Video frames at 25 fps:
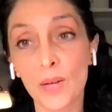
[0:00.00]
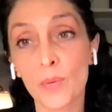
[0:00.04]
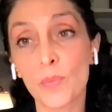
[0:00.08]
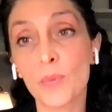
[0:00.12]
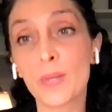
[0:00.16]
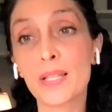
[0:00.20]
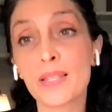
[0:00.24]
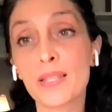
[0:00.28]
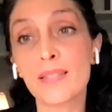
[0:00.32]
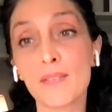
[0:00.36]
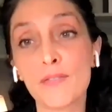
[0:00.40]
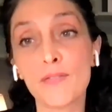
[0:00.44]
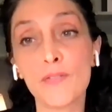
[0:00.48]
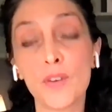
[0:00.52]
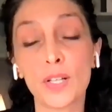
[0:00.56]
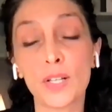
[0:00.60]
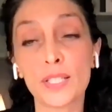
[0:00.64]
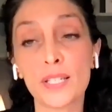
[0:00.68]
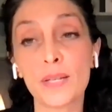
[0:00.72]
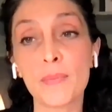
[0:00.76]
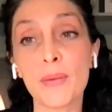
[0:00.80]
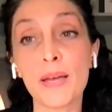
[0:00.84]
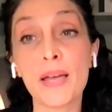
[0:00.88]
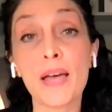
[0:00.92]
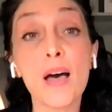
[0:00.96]
with
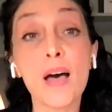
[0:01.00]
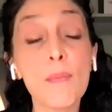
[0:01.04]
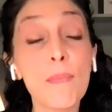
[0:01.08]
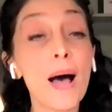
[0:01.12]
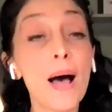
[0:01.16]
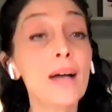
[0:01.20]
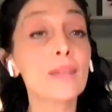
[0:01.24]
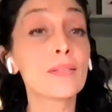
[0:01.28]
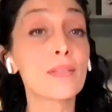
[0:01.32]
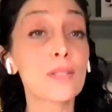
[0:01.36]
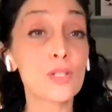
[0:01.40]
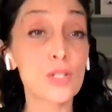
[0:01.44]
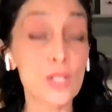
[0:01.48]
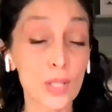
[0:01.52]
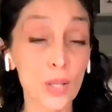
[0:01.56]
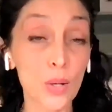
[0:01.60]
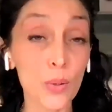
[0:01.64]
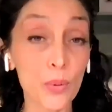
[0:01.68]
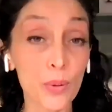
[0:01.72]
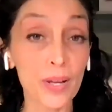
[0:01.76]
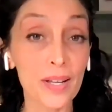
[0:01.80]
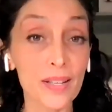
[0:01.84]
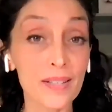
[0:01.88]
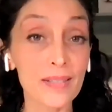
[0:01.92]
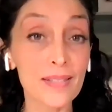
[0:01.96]
Fatemeh about the
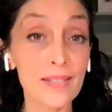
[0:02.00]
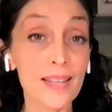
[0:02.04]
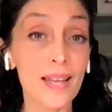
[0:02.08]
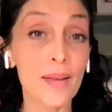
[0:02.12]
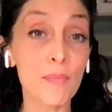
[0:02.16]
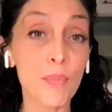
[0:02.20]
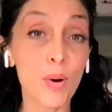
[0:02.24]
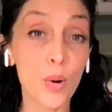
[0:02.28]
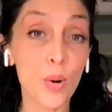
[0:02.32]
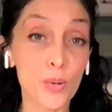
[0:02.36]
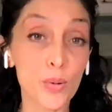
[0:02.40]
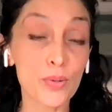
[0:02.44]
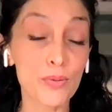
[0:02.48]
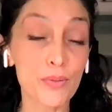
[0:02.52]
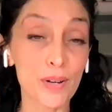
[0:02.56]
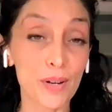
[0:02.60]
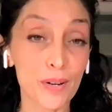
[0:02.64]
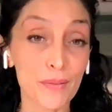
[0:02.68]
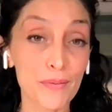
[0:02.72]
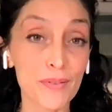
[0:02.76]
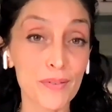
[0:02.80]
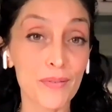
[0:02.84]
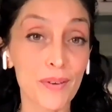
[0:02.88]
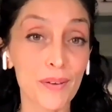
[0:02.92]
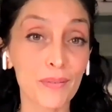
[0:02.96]
slogans and poetry
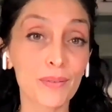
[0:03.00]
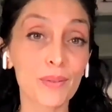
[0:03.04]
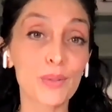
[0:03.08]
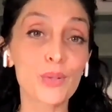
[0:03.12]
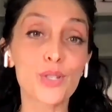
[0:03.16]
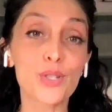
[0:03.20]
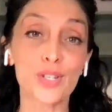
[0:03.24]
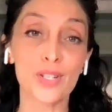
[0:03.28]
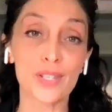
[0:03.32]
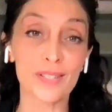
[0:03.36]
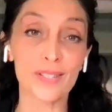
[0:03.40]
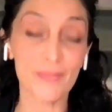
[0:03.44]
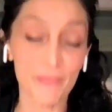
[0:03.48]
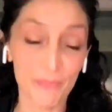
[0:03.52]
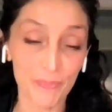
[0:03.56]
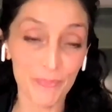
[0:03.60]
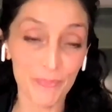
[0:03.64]
of the revolution.